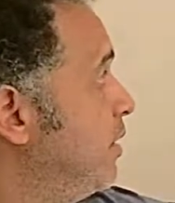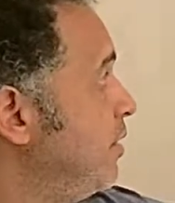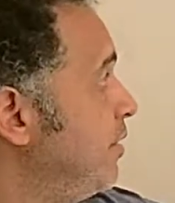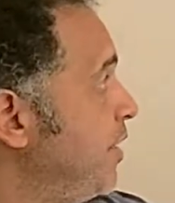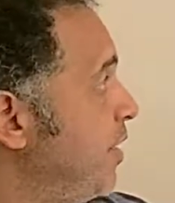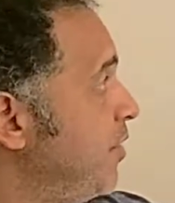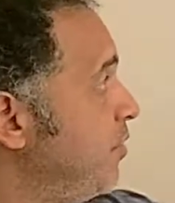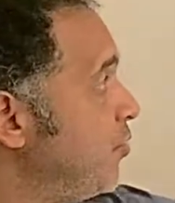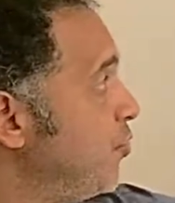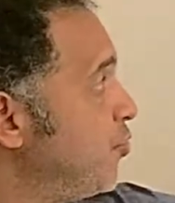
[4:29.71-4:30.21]

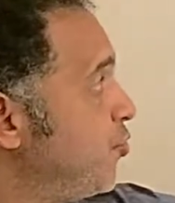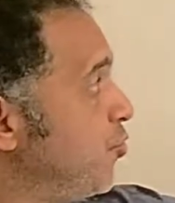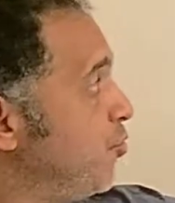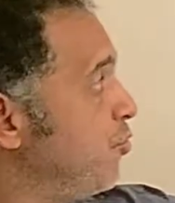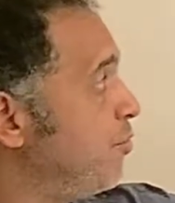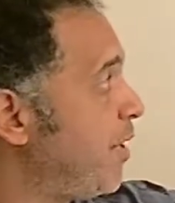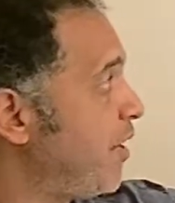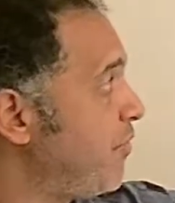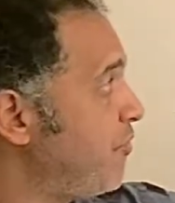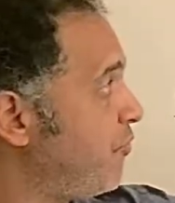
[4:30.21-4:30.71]
Neither do
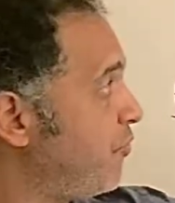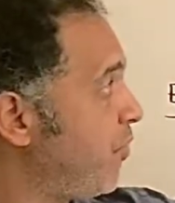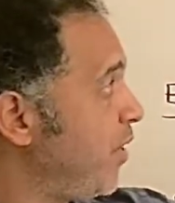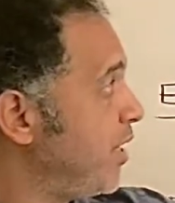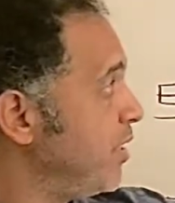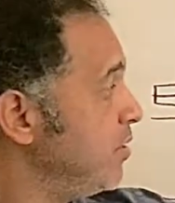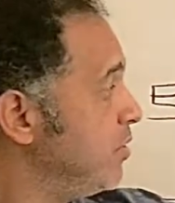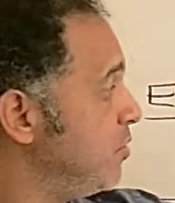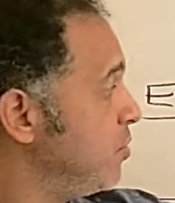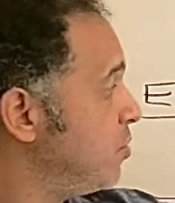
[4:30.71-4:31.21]
my
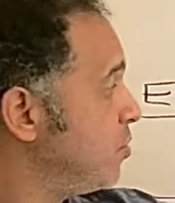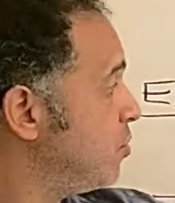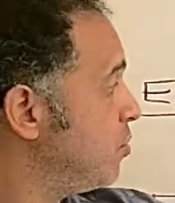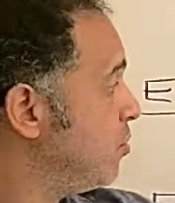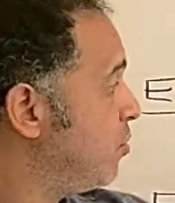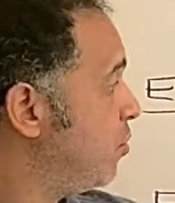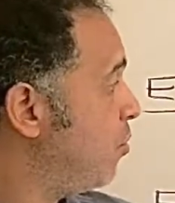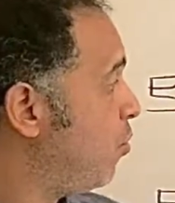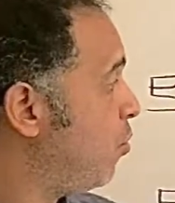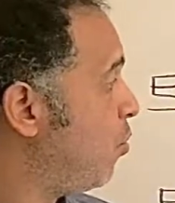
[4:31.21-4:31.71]
friends
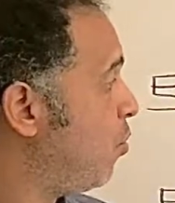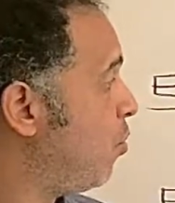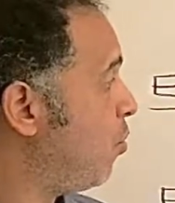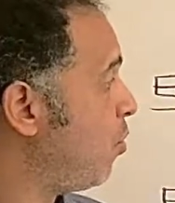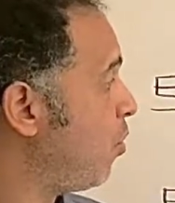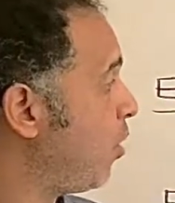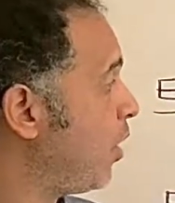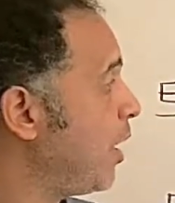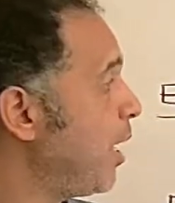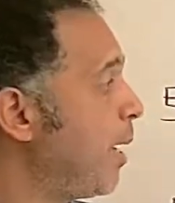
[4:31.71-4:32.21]

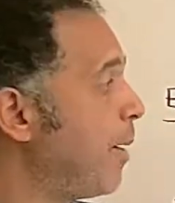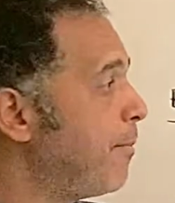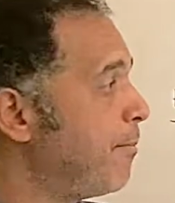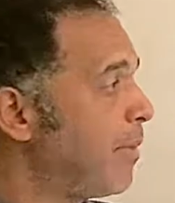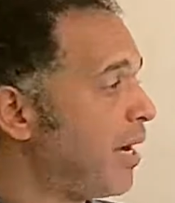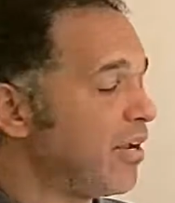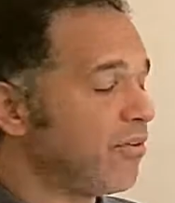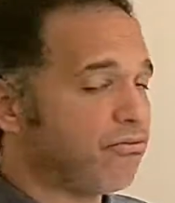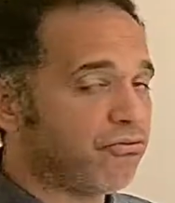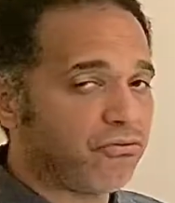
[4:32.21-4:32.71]
or
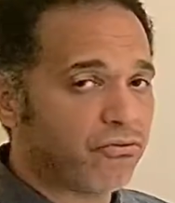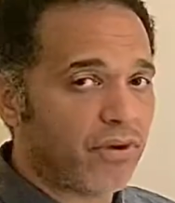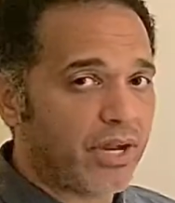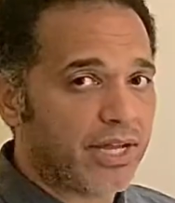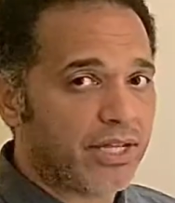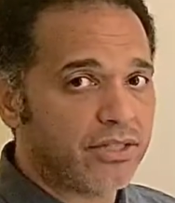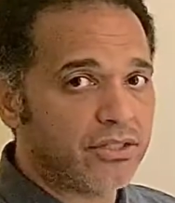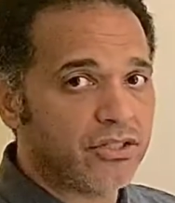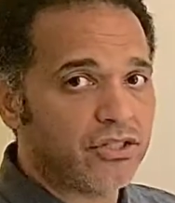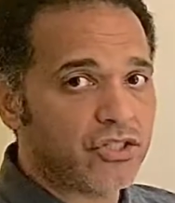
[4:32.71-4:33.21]
my
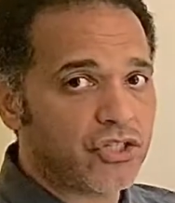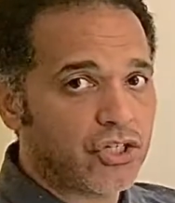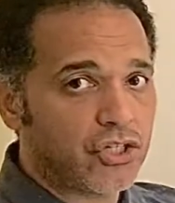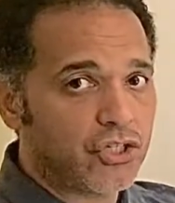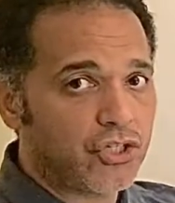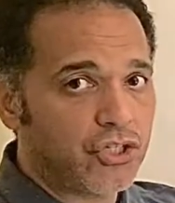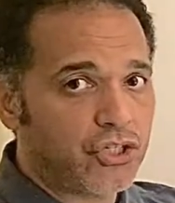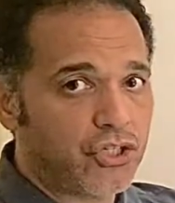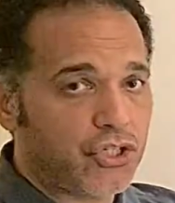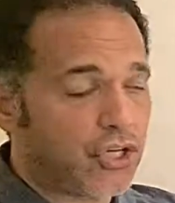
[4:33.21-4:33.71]
friends
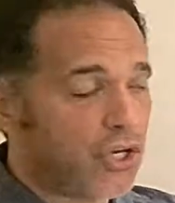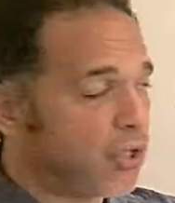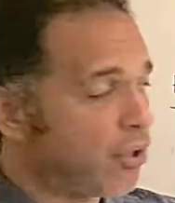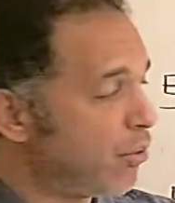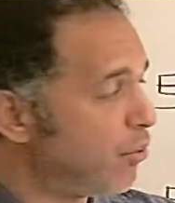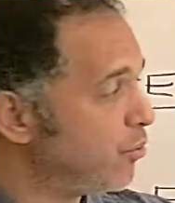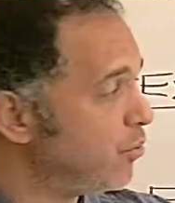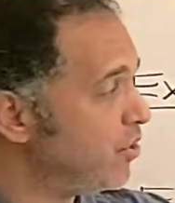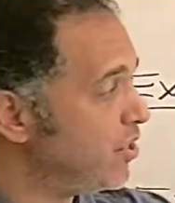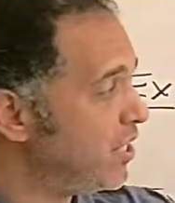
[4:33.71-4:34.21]

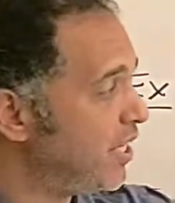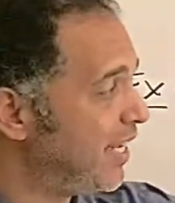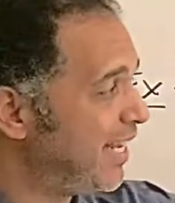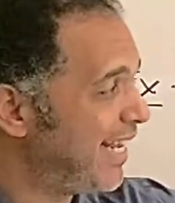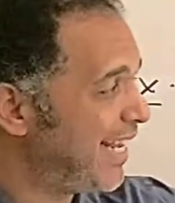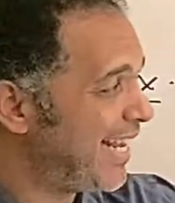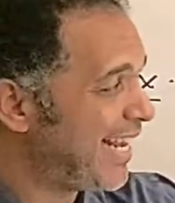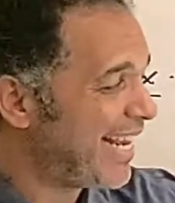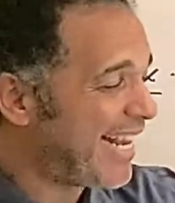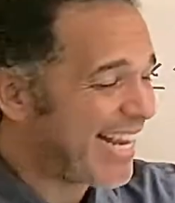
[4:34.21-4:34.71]
don't
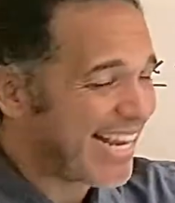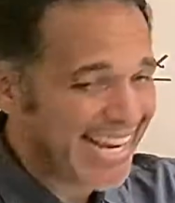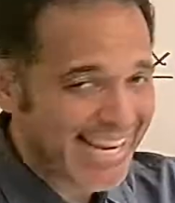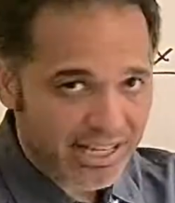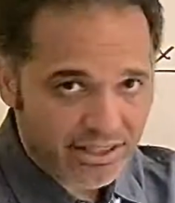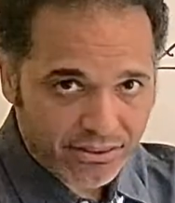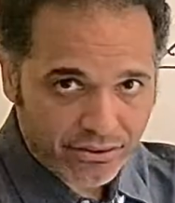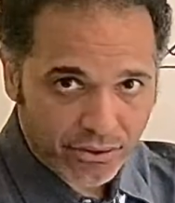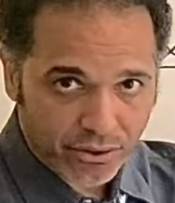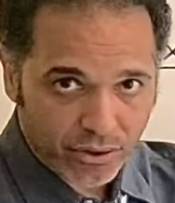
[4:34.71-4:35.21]

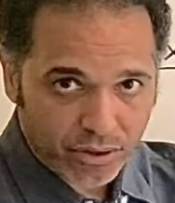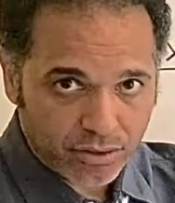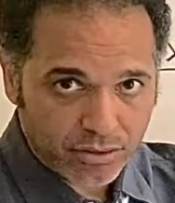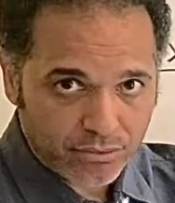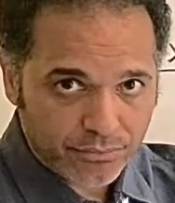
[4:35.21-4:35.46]
either.